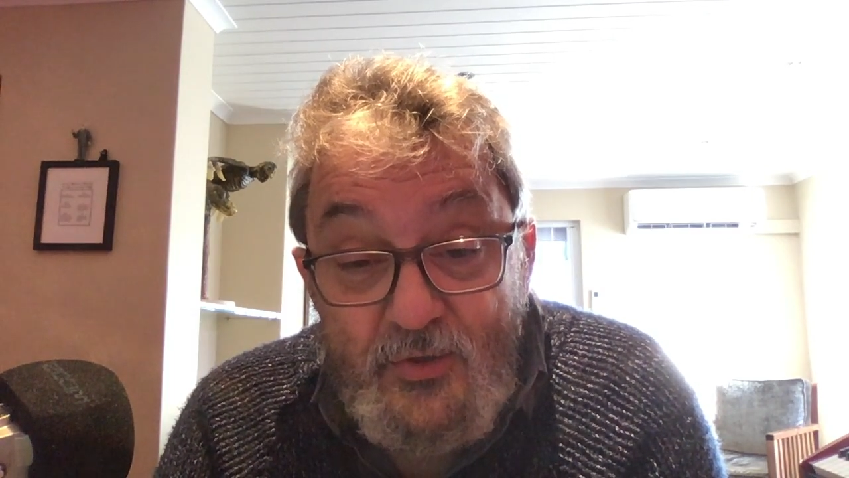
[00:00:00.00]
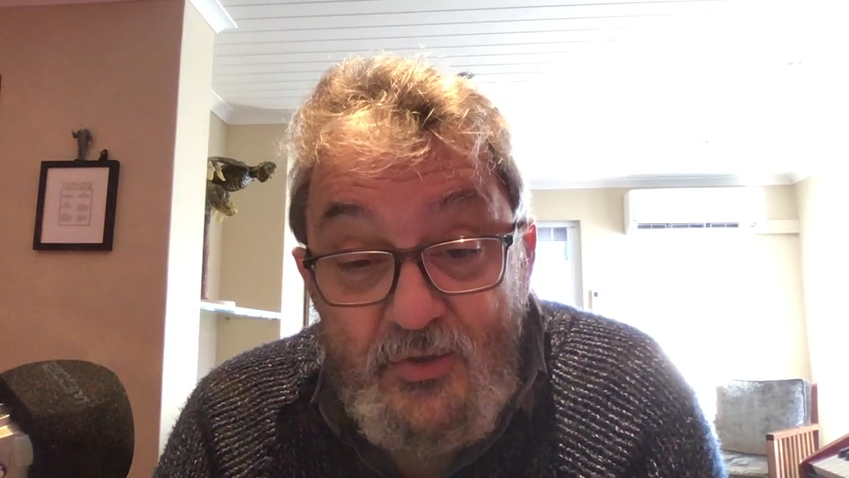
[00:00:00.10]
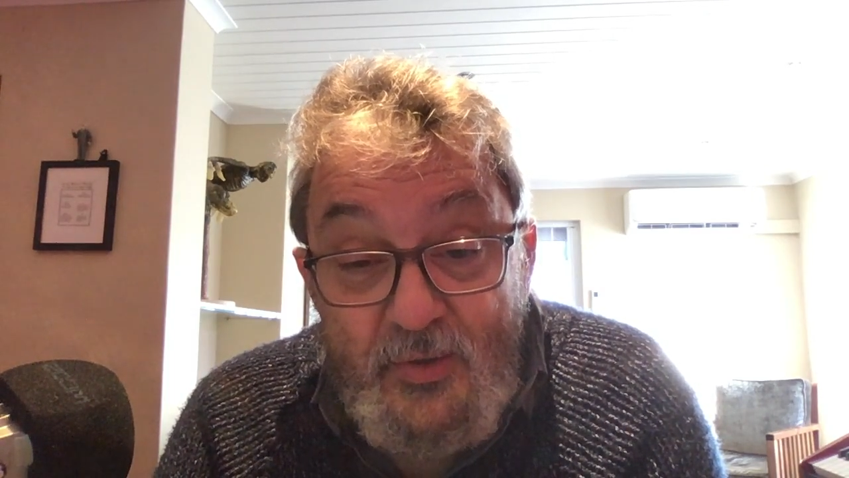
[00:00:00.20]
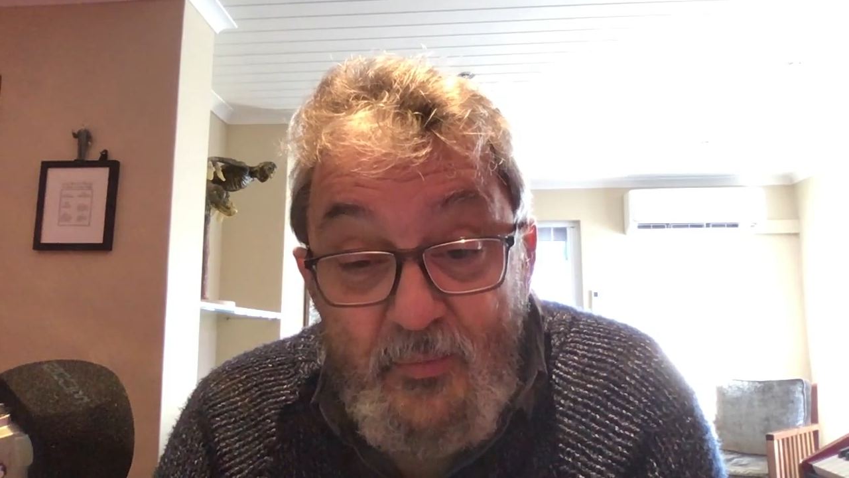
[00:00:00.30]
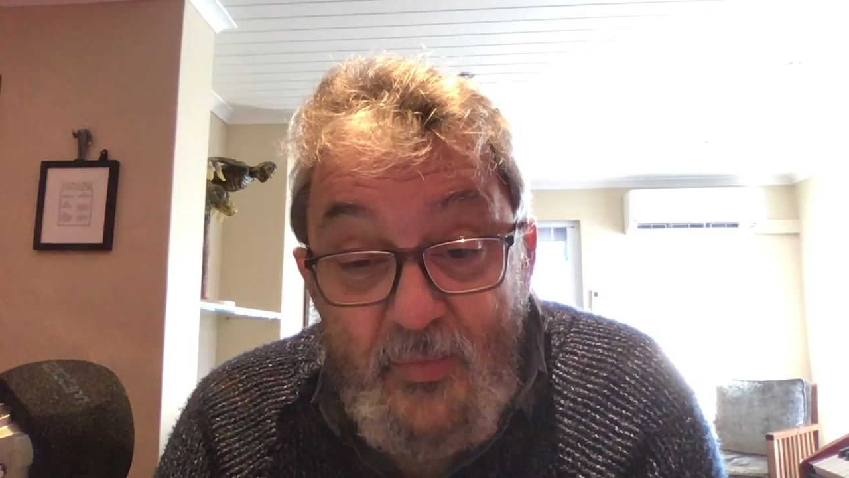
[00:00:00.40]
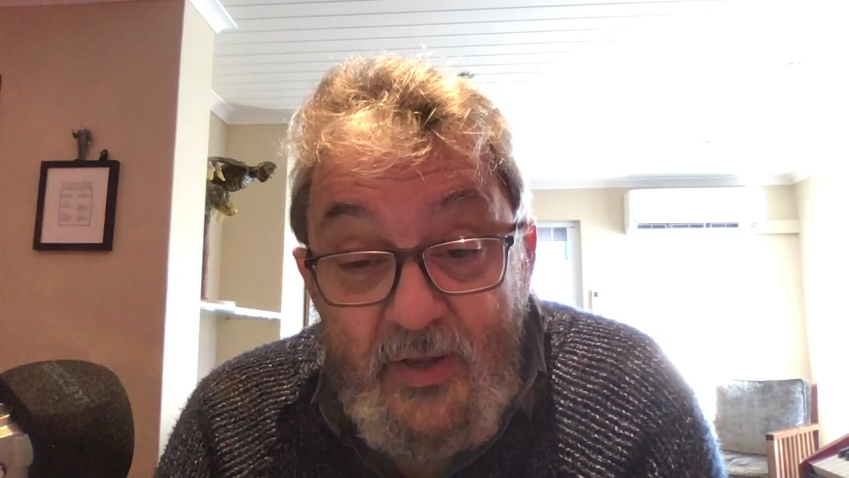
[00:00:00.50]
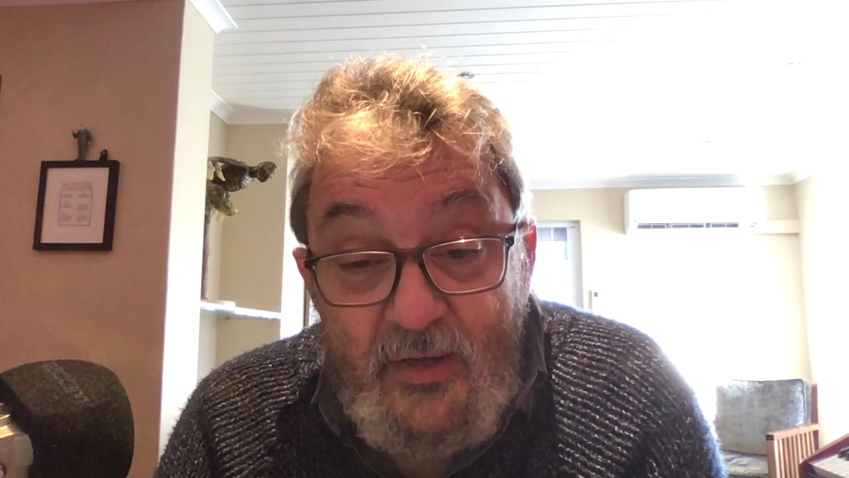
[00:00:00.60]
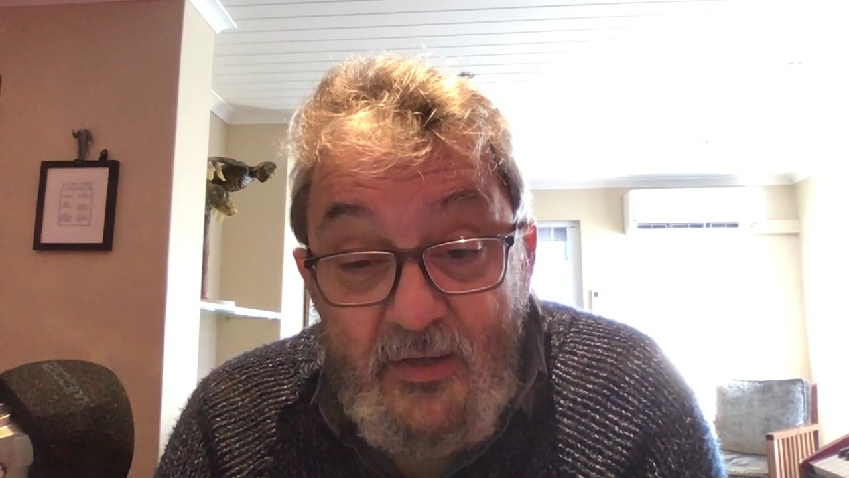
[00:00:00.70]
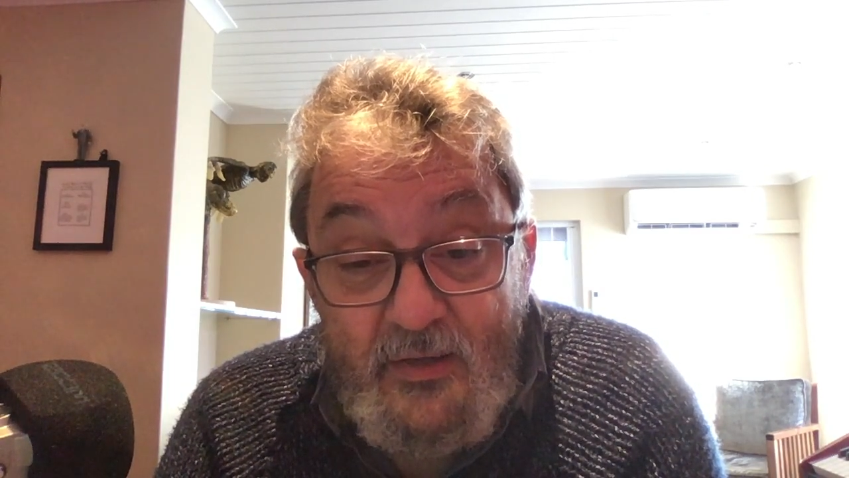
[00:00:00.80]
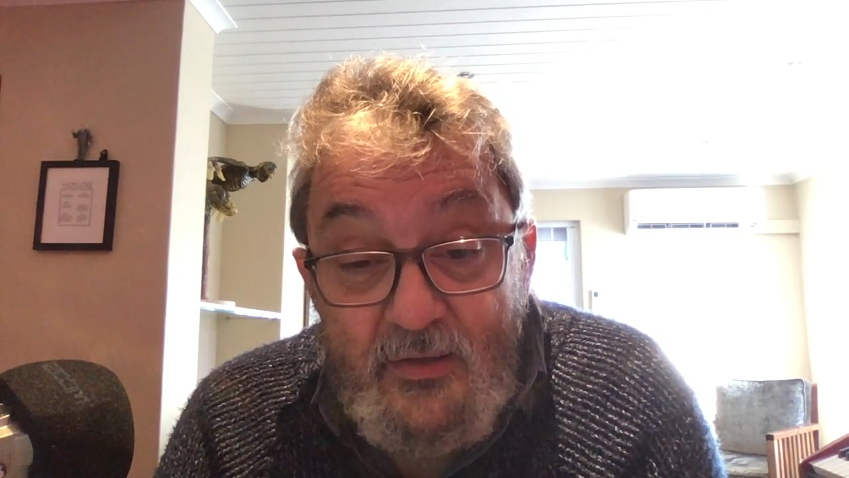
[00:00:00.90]
could not
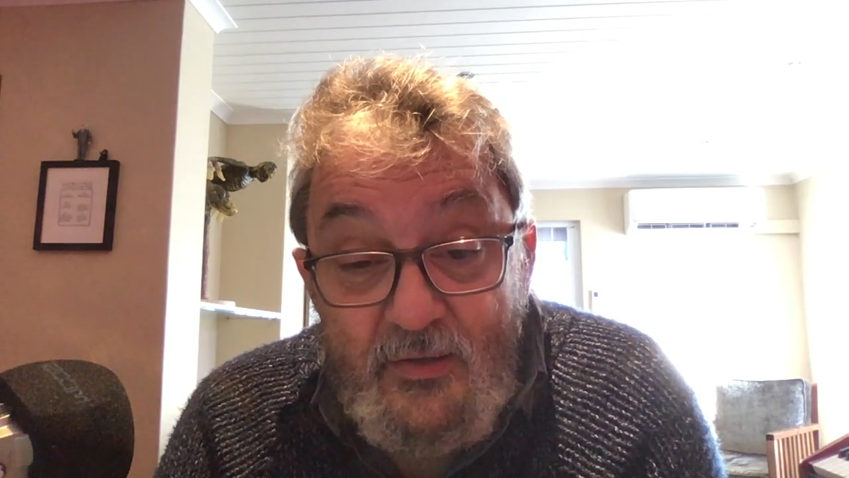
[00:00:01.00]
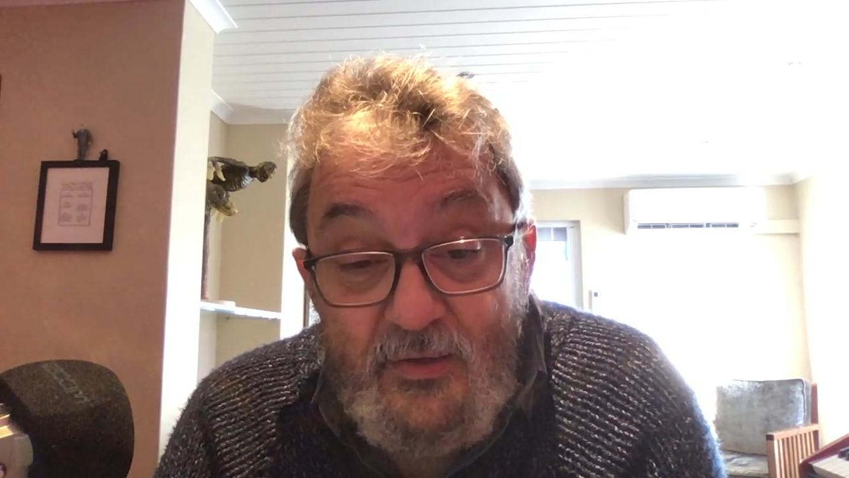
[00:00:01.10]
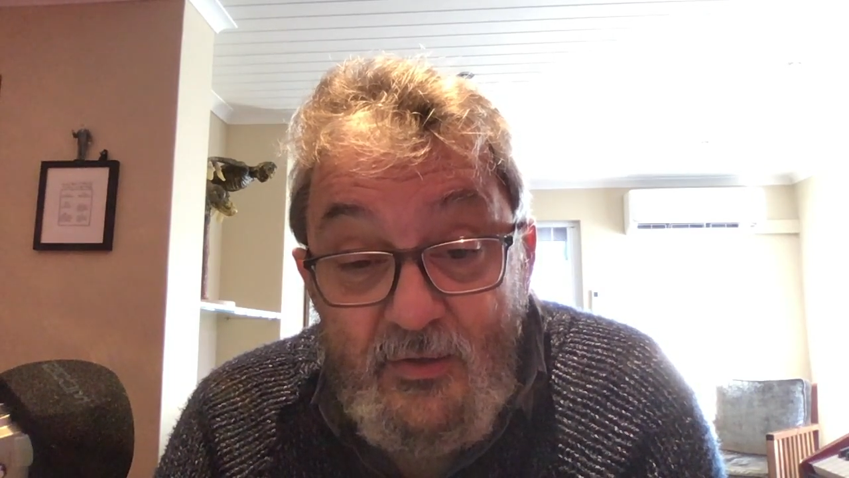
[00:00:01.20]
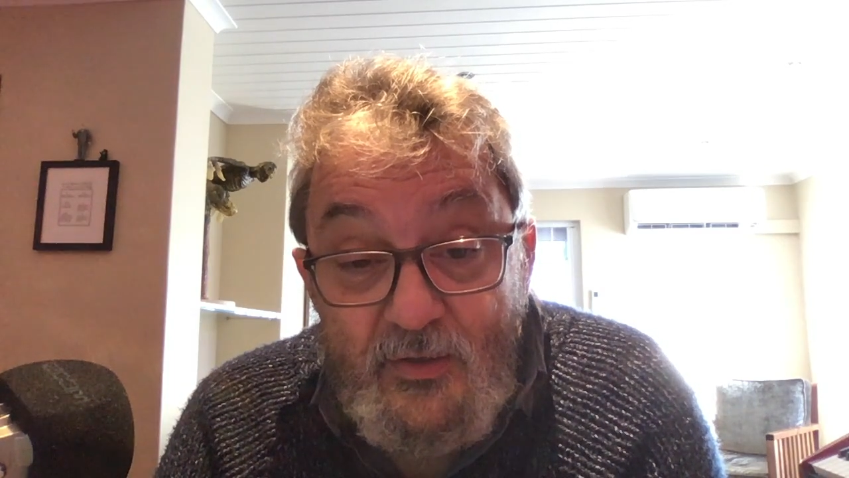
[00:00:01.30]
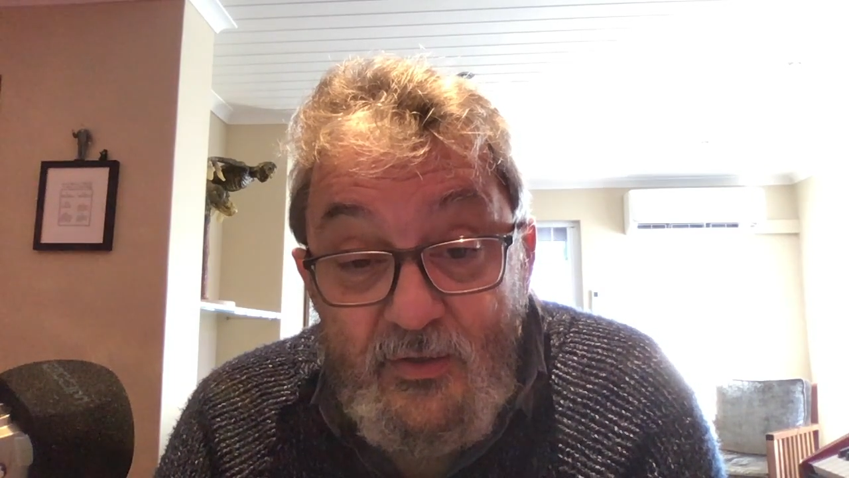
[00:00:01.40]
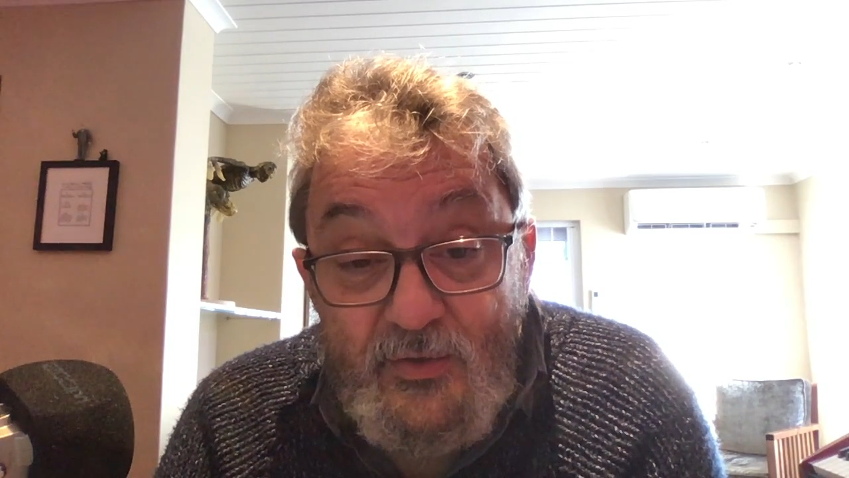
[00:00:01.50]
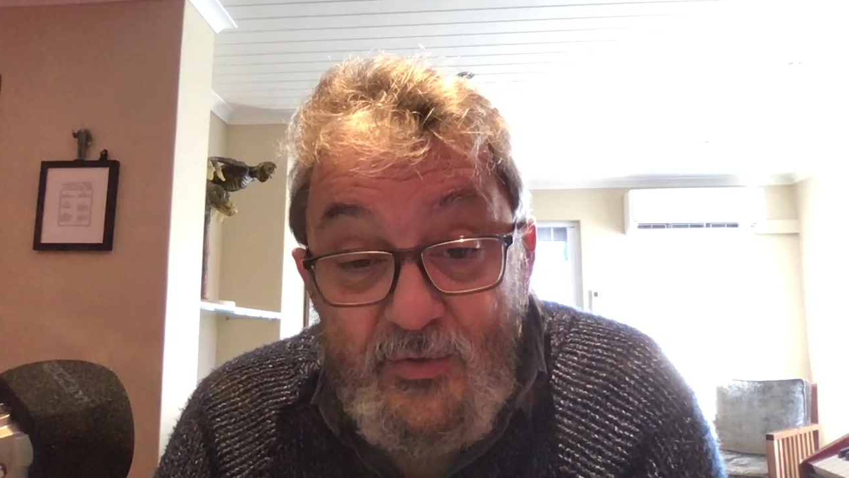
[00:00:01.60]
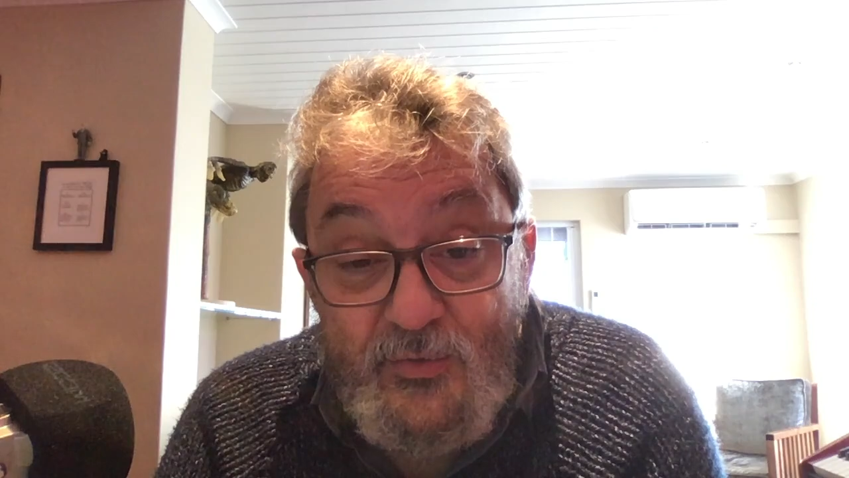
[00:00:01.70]
remain